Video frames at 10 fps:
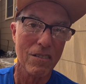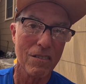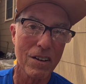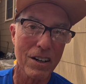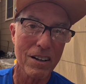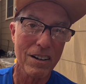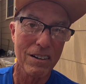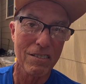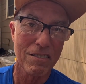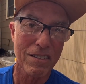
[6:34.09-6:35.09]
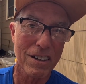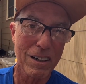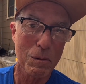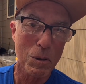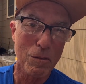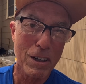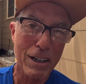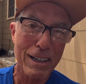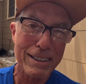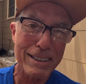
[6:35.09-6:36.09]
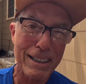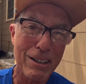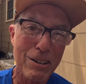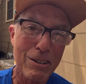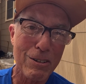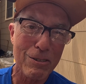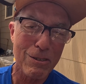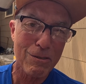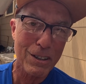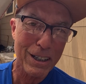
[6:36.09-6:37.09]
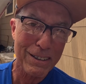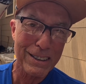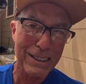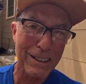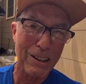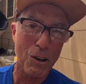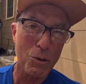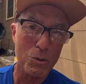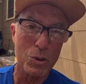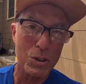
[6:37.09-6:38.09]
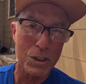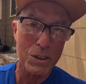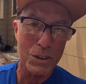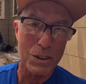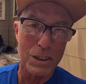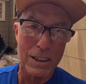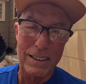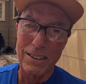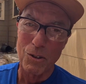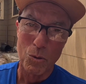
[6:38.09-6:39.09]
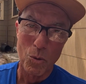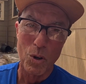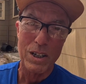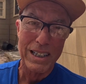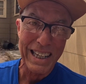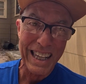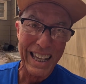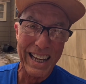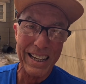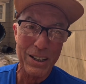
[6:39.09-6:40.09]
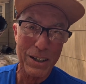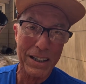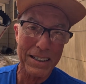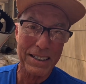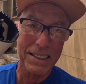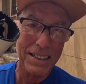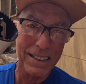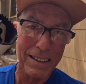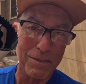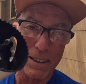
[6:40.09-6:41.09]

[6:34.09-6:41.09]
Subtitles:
Very variable, very slow drill. One layer at a time.